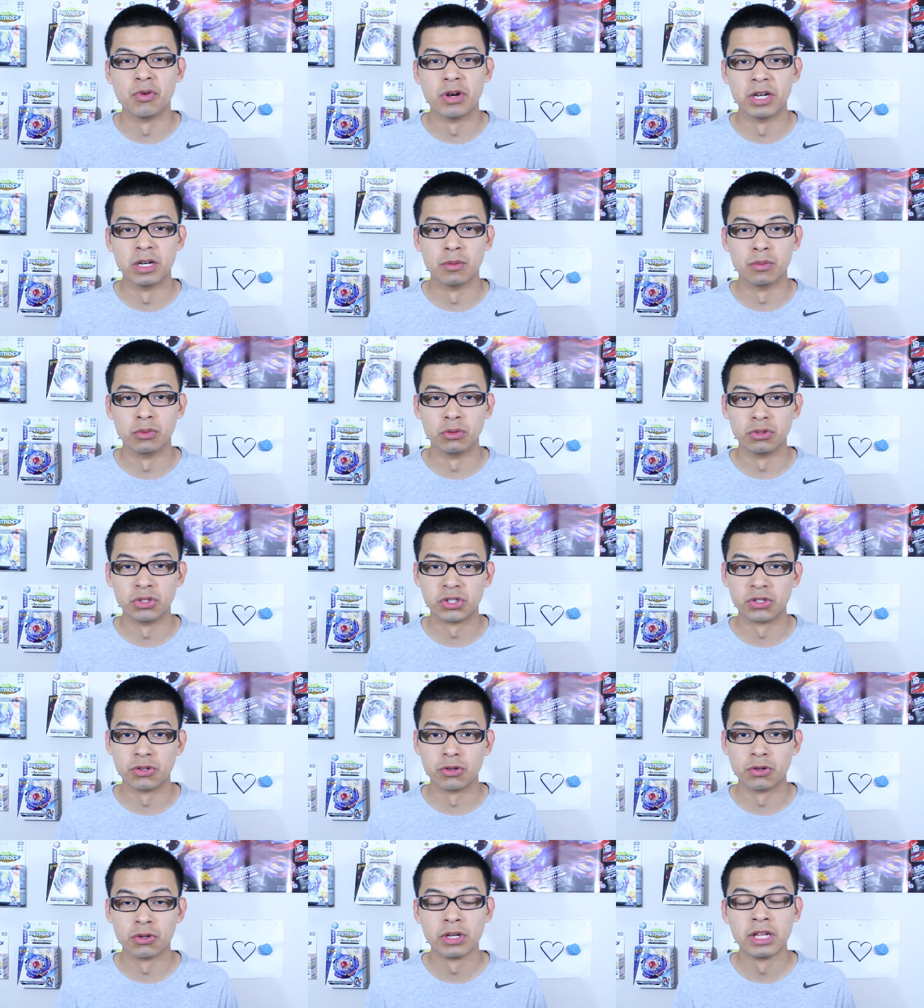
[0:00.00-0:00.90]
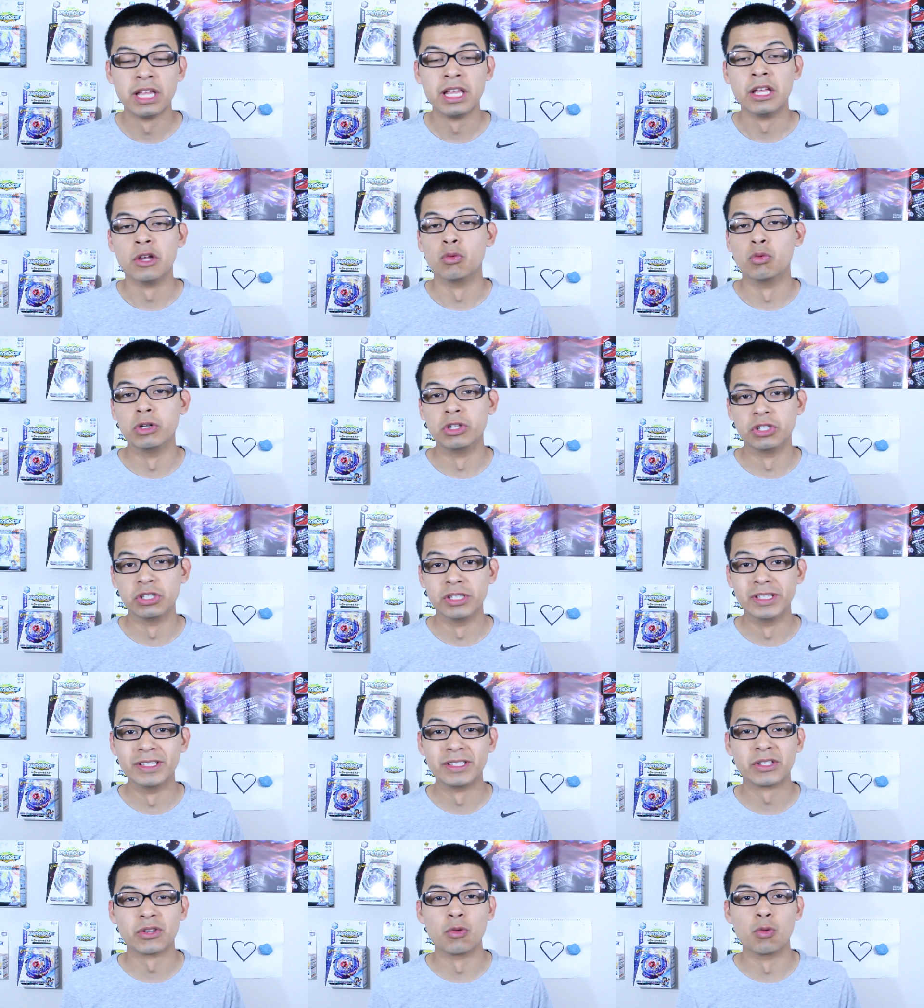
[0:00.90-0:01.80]
Random Booster, which
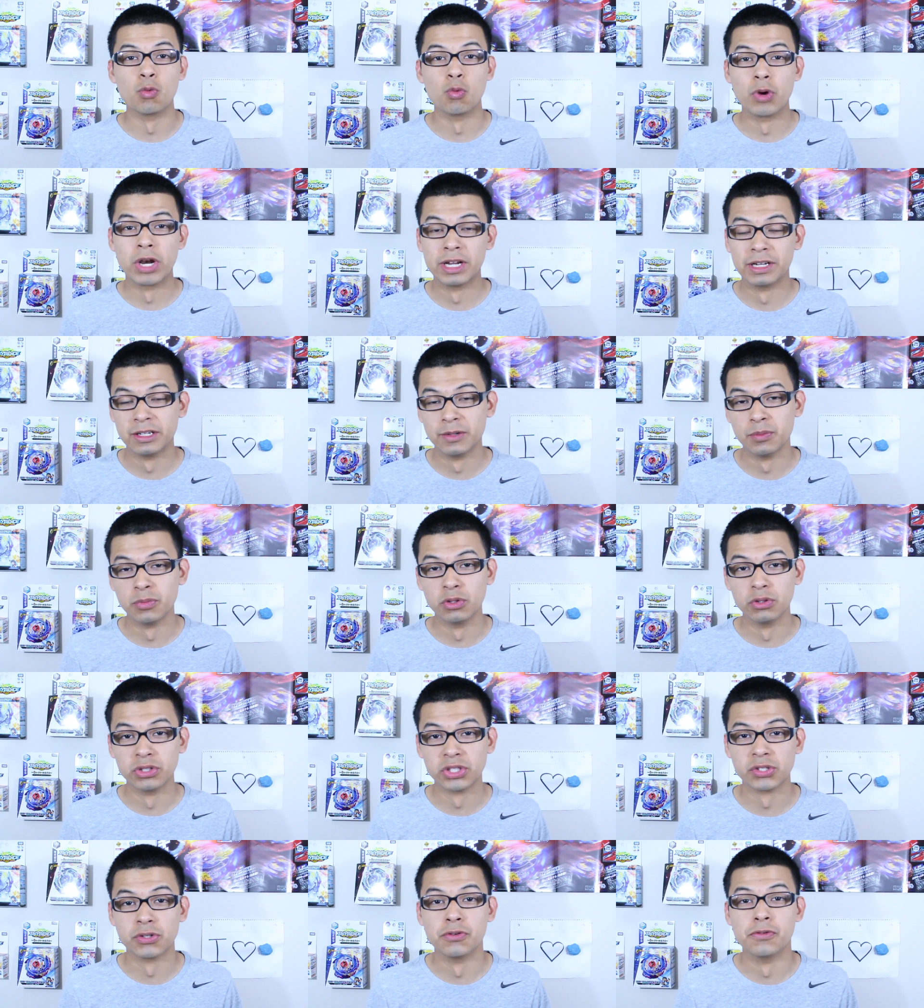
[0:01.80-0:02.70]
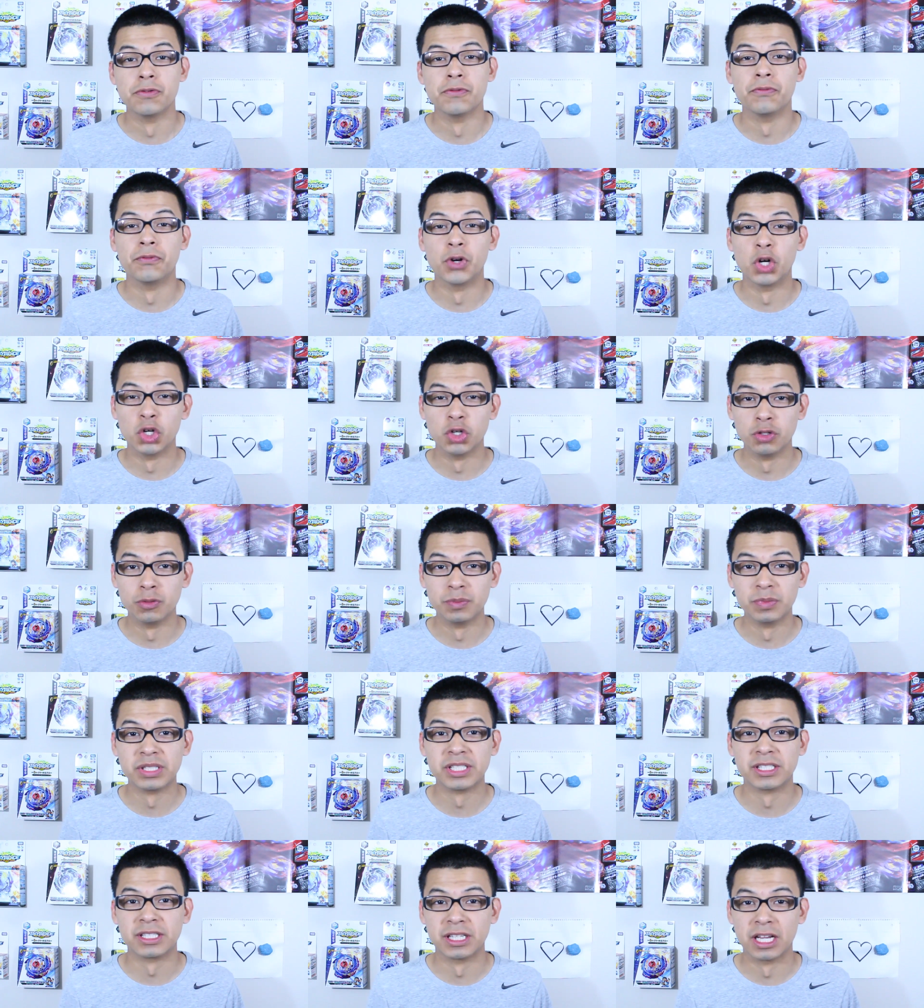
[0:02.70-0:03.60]
is Random Booster Volume
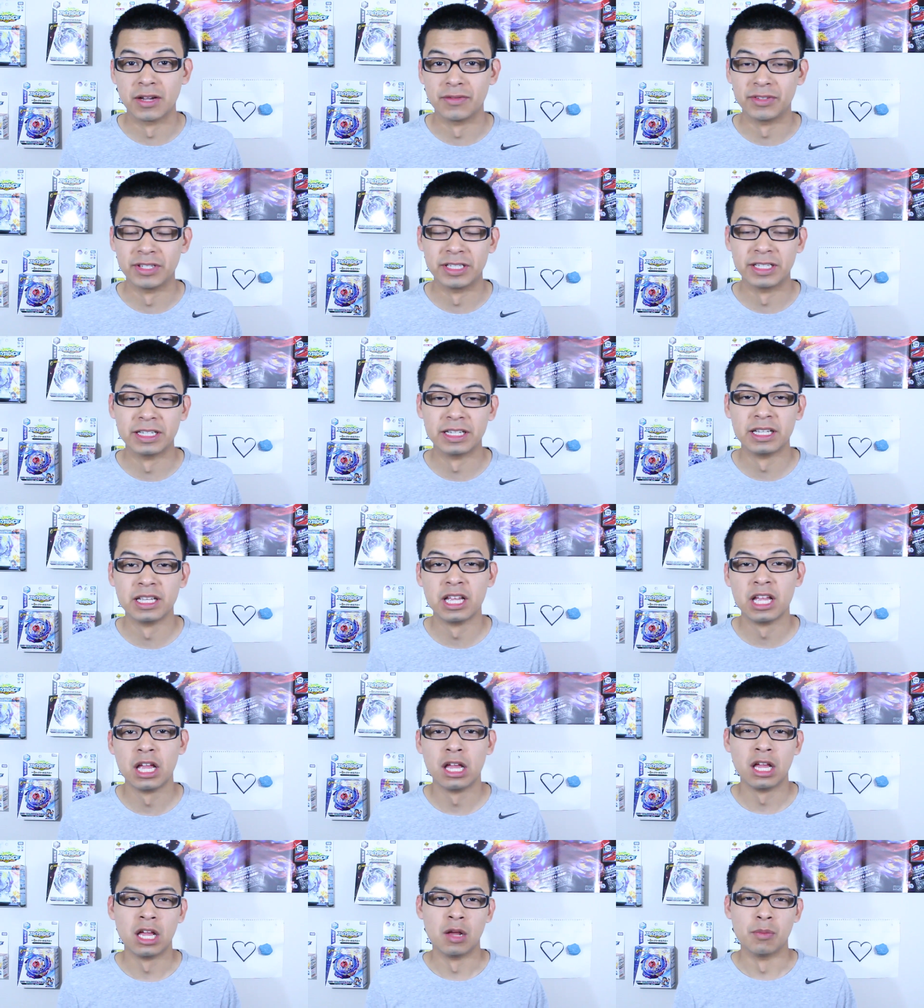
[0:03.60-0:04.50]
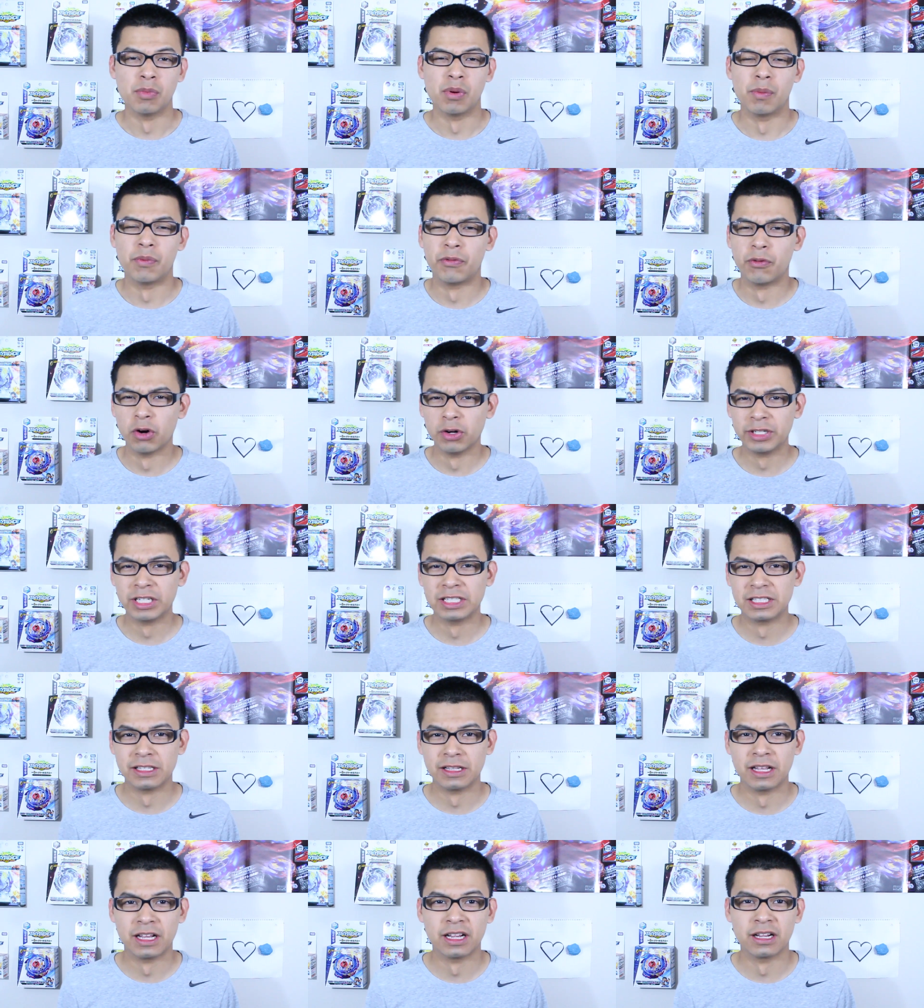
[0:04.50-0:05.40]
7. But before I
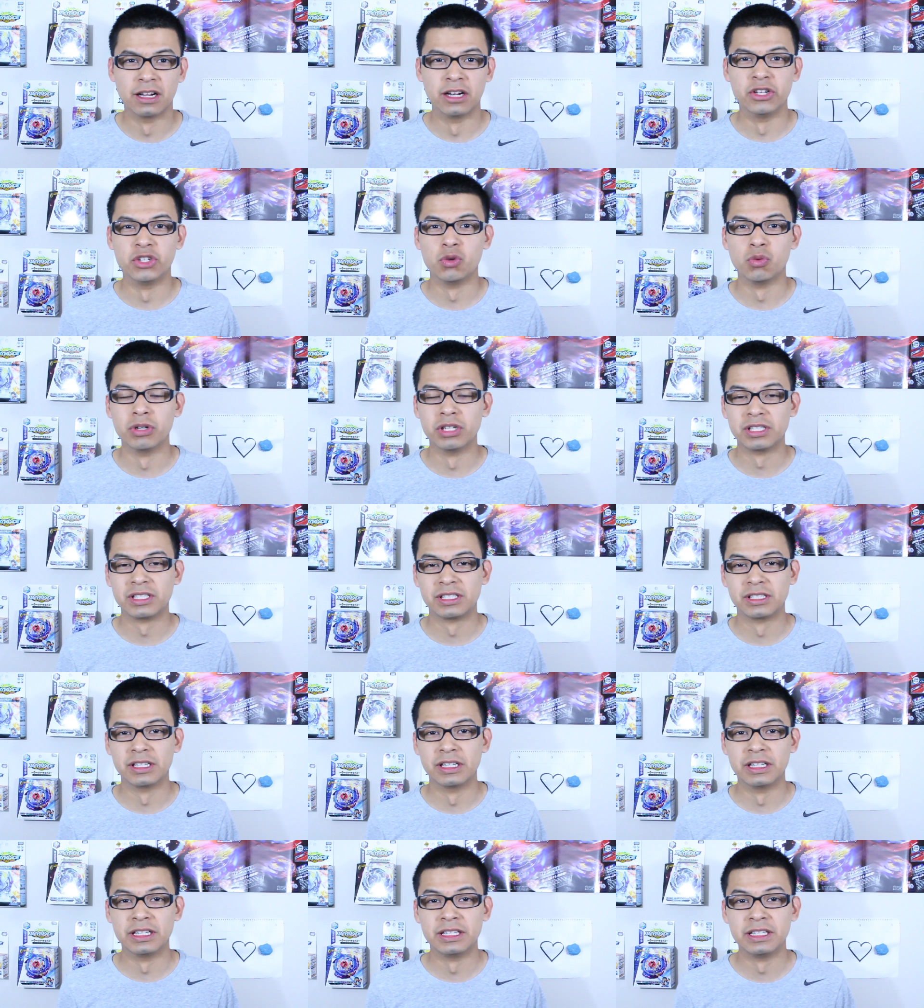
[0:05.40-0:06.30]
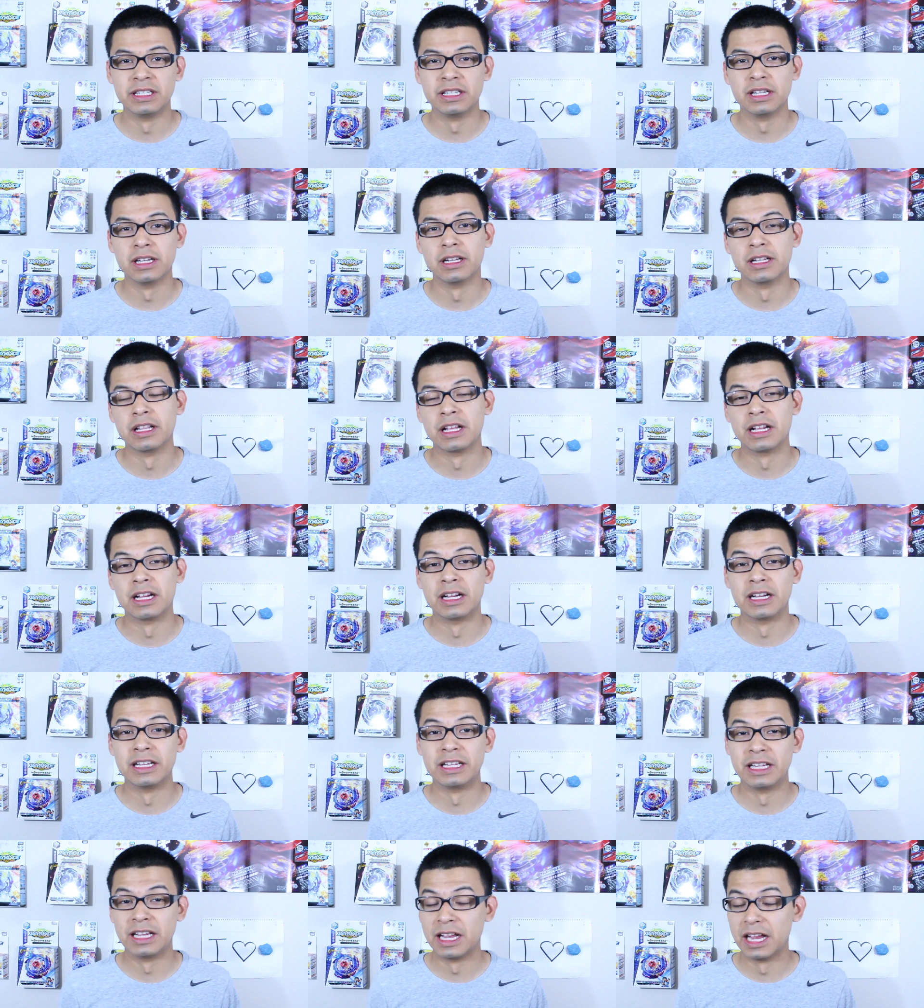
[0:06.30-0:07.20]
get to that, I do want to say that
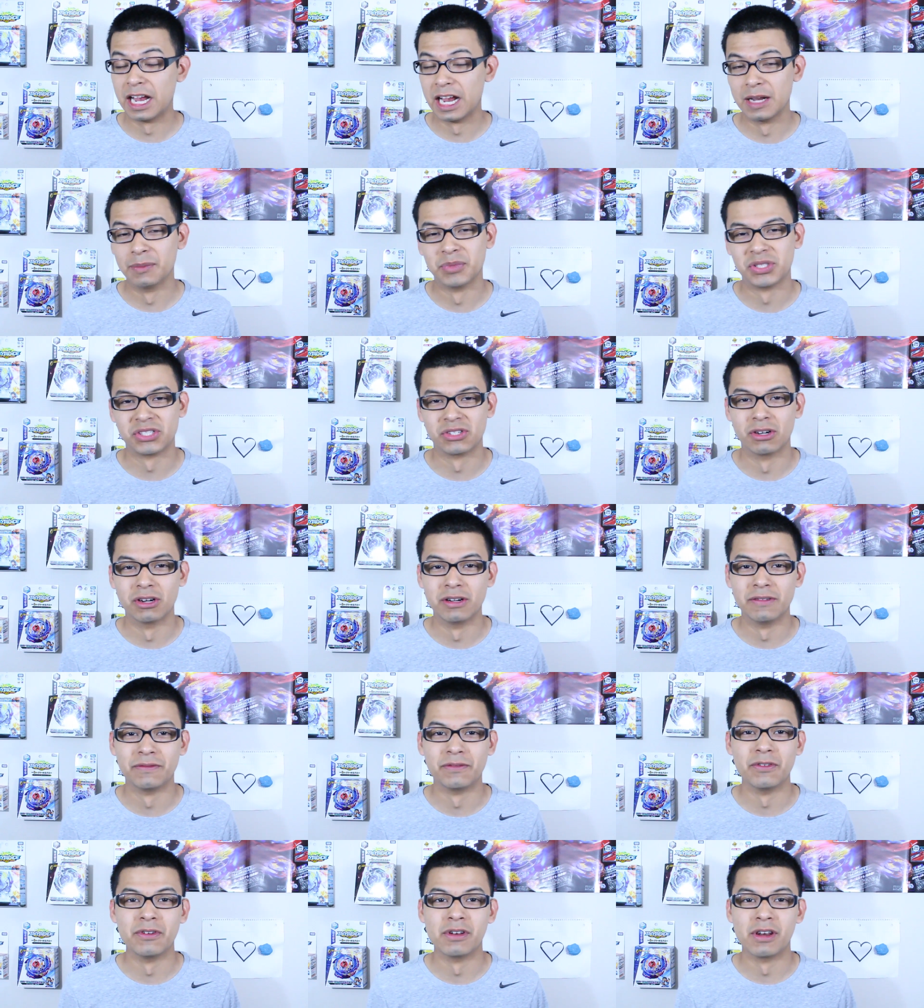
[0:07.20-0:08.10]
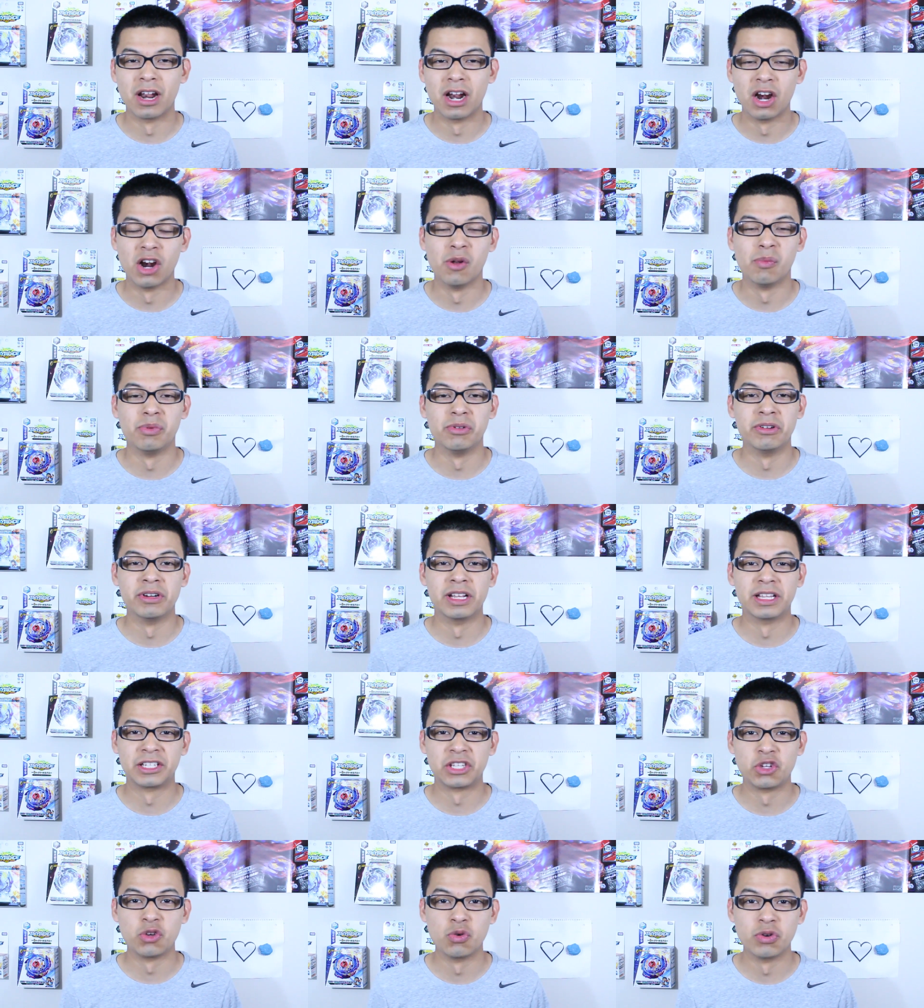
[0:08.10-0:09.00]
I am sorry for not uploading
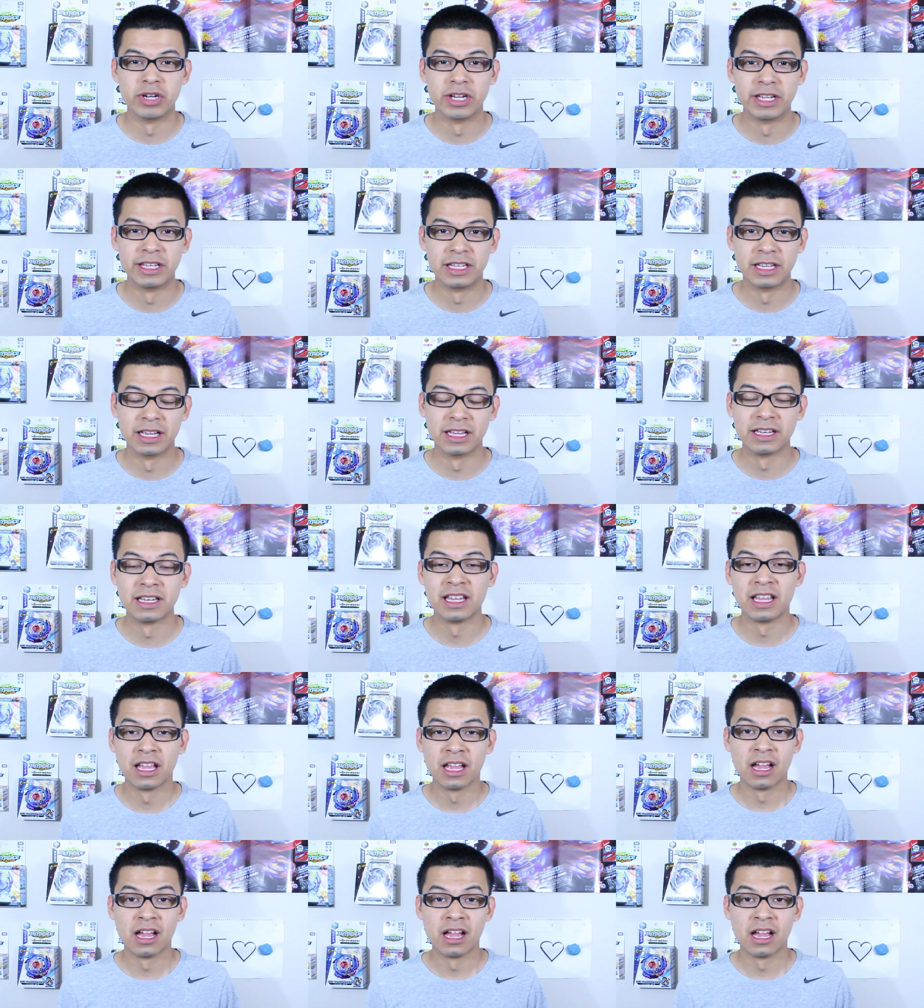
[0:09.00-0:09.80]
that Q&A yet.